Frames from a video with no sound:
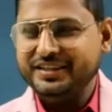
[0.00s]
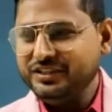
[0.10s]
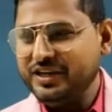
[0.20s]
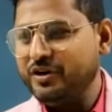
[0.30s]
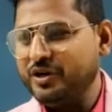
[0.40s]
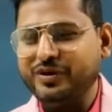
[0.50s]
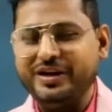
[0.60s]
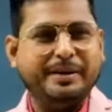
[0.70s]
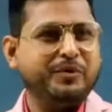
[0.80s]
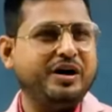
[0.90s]
You have got one
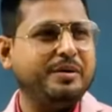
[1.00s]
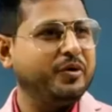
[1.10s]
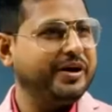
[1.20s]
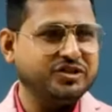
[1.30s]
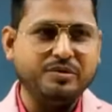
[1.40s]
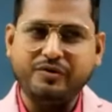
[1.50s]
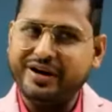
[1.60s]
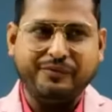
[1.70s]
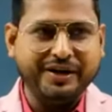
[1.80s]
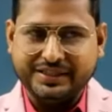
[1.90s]
laptop or desktop,
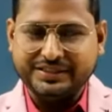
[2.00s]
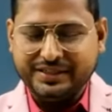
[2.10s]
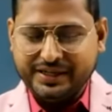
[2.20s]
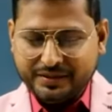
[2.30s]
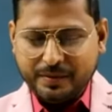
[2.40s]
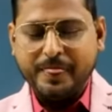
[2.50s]
whatever it is, right?